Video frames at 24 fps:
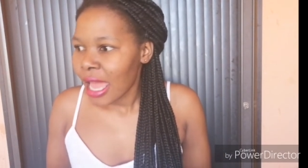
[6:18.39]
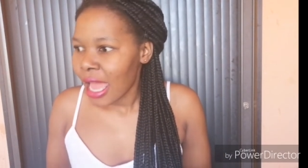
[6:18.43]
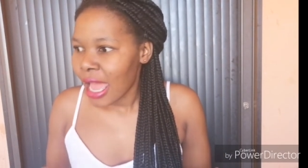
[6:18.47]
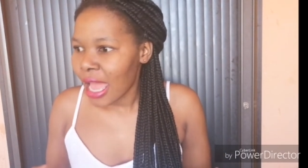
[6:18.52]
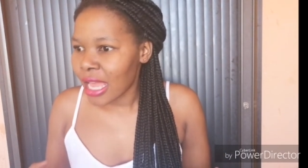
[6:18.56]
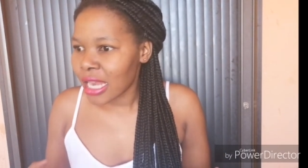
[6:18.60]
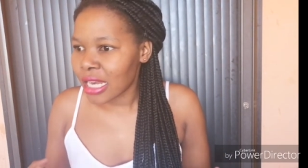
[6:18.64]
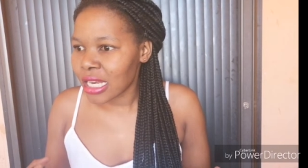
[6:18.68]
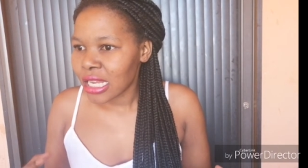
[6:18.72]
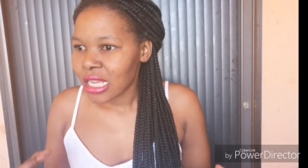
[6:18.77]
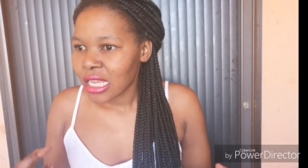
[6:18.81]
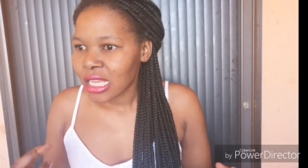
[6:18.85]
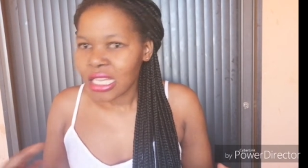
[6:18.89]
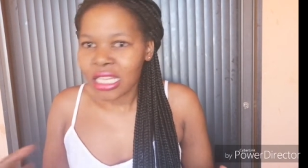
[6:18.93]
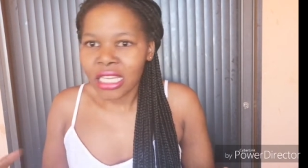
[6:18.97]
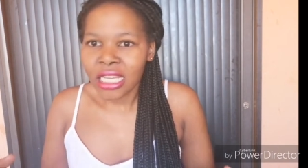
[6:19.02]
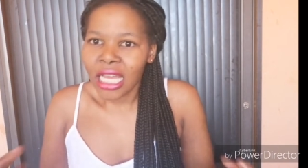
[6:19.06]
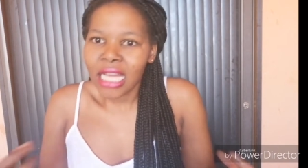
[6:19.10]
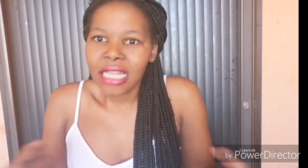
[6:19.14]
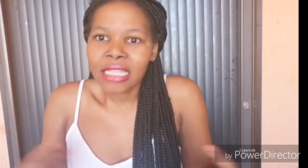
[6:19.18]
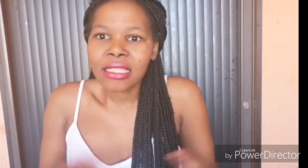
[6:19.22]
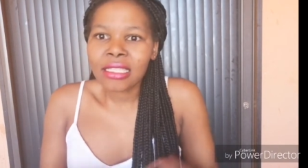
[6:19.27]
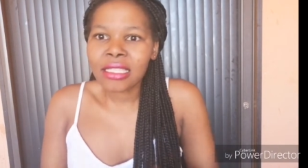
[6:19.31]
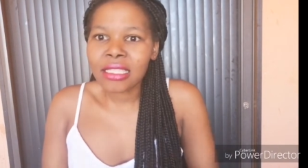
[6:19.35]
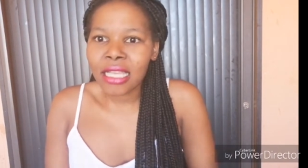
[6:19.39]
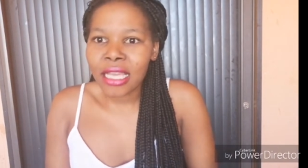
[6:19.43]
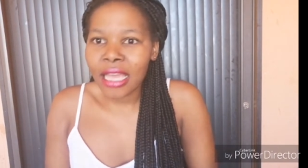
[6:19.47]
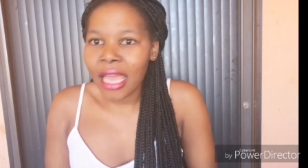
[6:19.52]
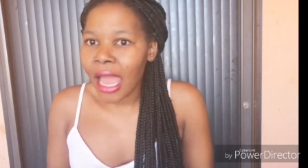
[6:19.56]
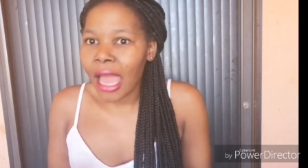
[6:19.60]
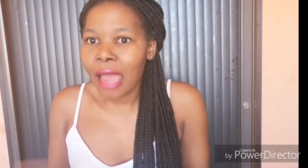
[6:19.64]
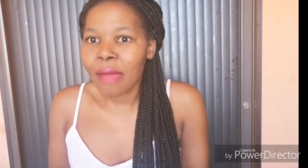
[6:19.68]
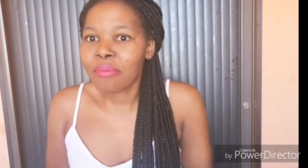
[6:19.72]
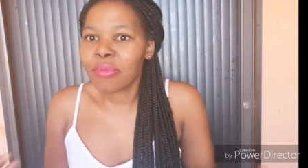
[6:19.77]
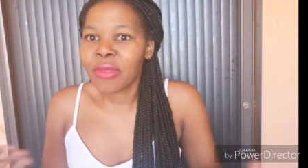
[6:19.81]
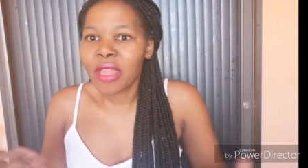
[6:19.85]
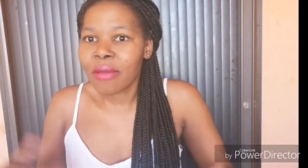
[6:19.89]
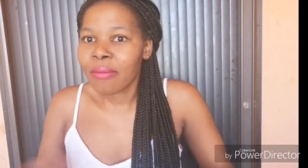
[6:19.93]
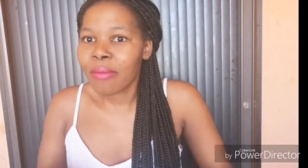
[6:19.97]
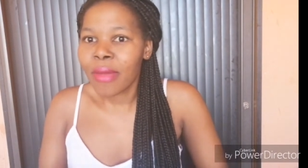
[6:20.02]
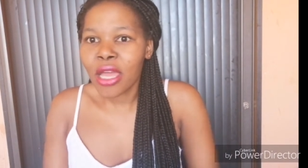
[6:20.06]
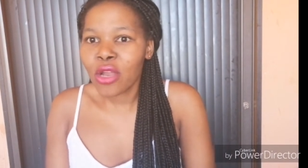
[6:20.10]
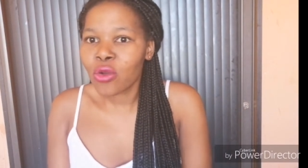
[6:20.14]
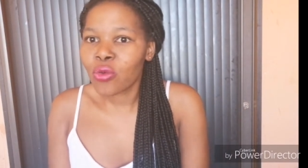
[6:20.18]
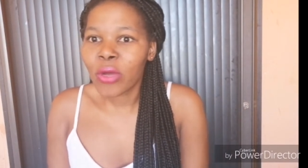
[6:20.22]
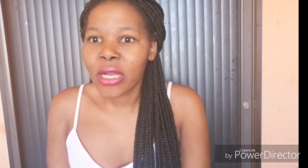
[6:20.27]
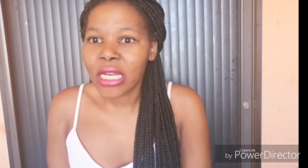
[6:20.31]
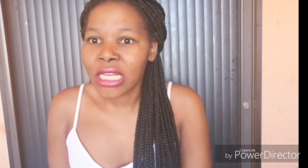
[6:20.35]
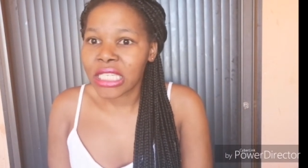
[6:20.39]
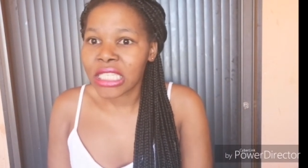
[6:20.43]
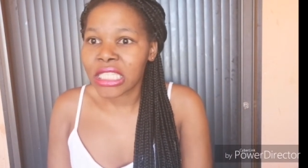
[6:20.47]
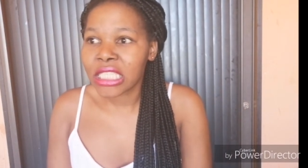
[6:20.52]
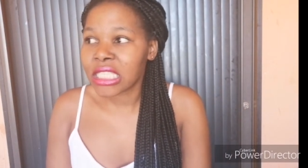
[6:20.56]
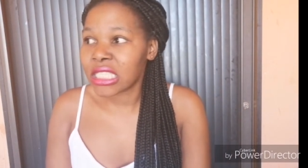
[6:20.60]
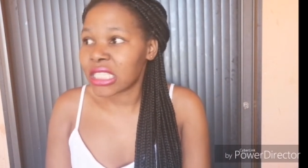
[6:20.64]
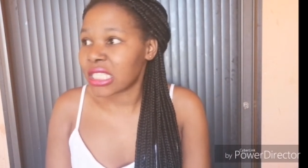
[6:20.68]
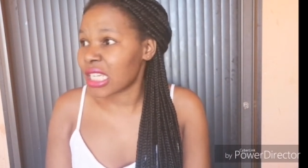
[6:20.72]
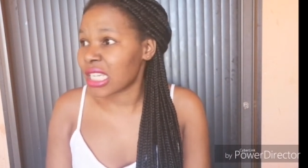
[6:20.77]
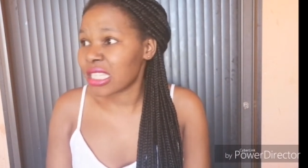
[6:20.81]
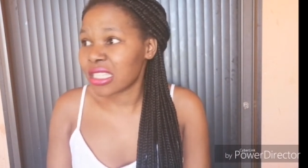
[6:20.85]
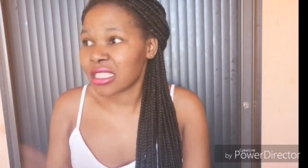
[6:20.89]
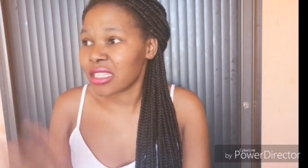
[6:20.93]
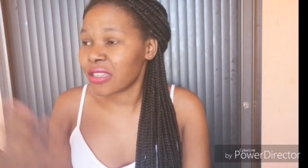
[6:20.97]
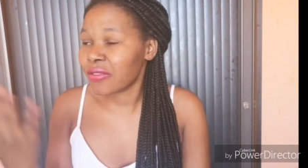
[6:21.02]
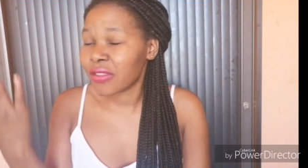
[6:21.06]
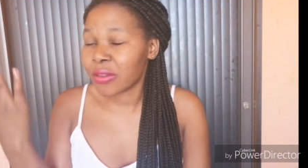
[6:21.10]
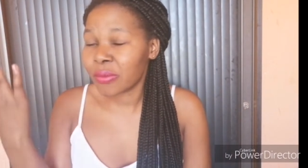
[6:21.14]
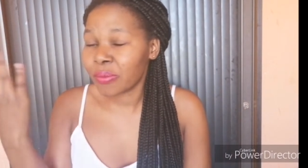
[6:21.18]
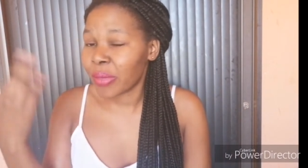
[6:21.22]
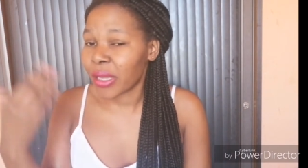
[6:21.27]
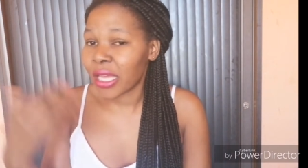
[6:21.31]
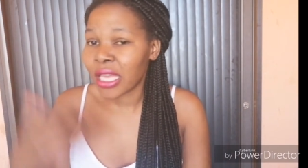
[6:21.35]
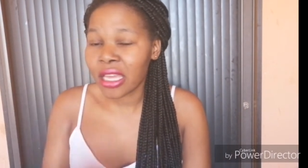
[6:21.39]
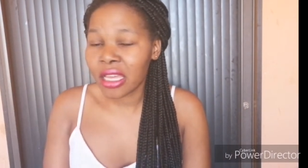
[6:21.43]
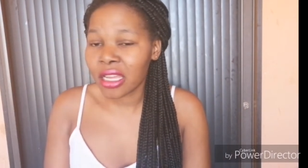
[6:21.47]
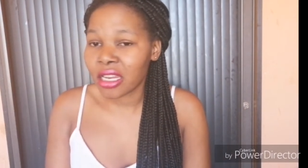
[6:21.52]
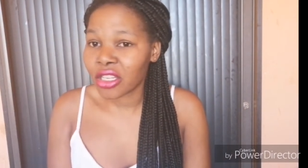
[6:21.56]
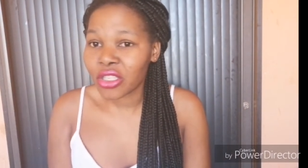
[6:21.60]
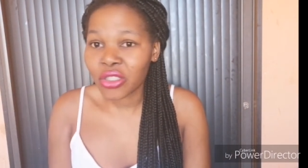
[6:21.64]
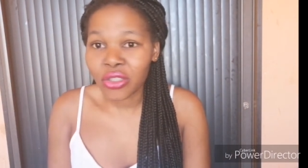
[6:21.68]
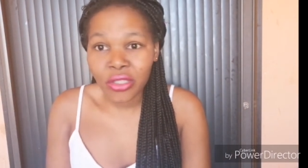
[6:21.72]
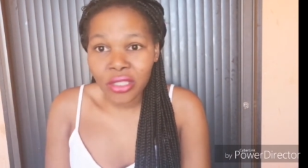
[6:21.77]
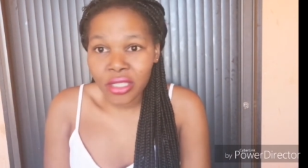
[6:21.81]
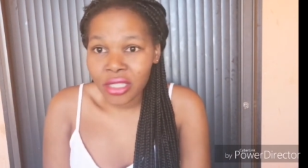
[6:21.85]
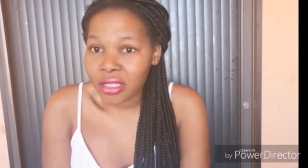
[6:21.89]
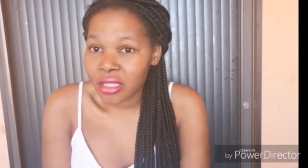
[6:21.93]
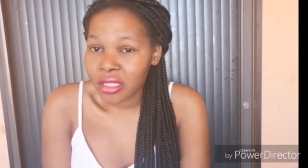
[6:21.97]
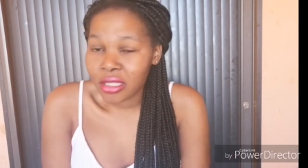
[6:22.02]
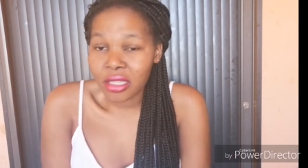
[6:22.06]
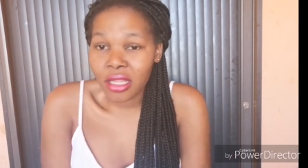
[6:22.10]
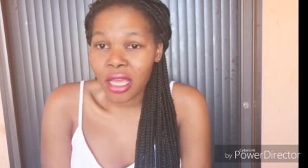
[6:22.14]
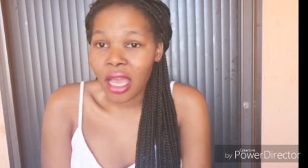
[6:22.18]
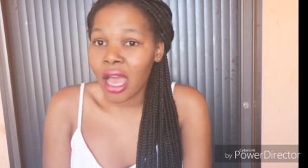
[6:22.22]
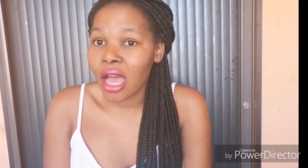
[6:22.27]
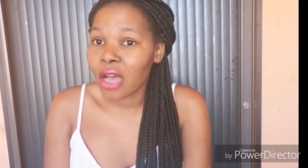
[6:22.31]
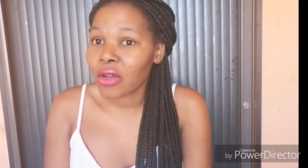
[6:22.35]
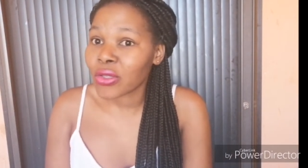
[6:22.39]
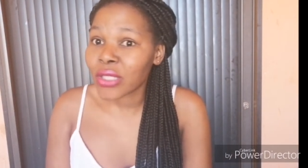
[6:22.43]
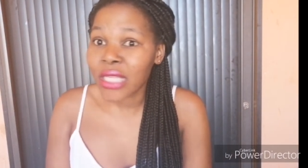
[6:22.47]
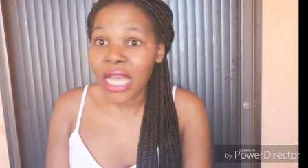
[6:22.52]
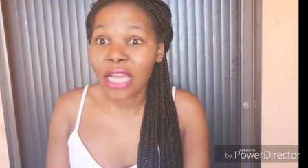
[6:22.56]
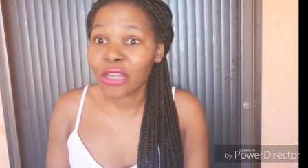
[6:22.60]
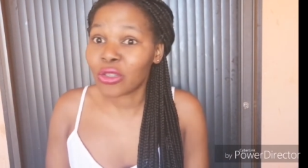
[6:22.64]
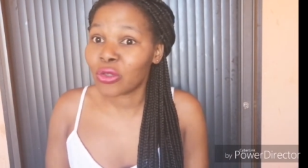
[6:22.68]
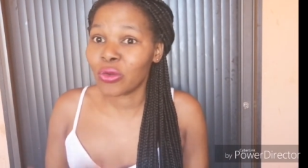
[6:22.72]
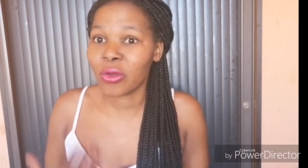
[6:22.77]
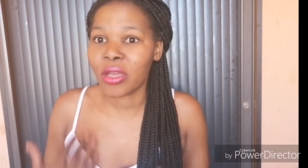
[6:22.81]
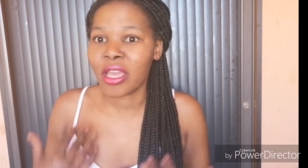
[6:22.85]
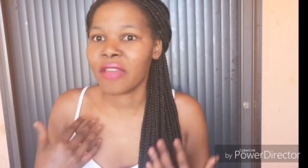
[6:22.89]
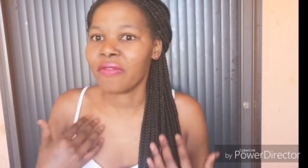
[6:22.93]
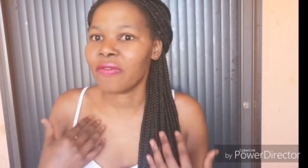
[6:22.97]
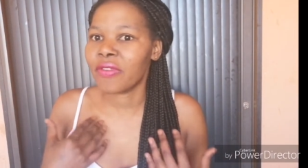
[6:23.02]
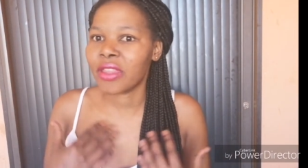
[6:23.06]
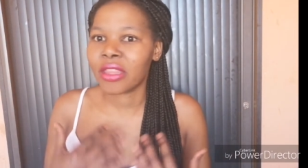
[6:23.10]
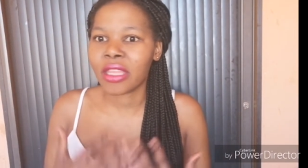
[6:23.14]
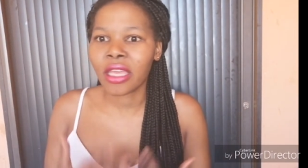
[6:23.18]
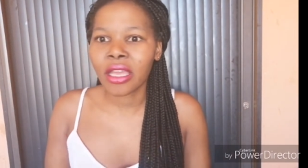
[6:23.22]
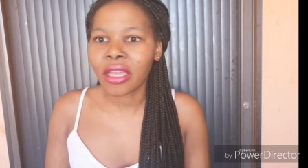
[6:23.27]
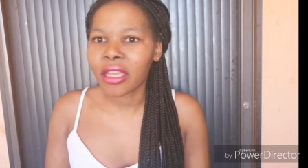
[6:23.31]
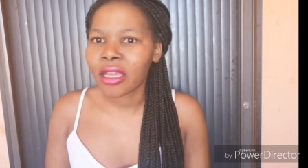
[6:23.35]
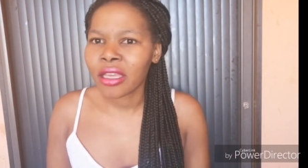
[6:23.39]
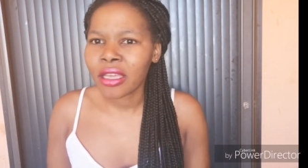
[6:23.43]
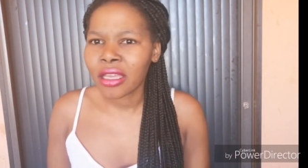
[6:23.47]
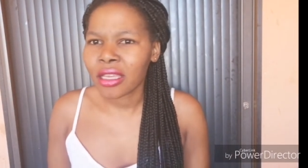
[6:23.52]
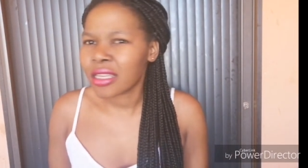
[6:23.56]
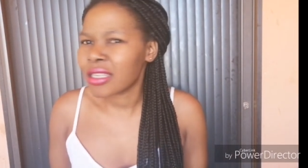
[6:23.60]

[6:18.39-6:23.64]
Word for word: And he can't say I'm the man when he doesn't even pay electricity in the house. I do everything.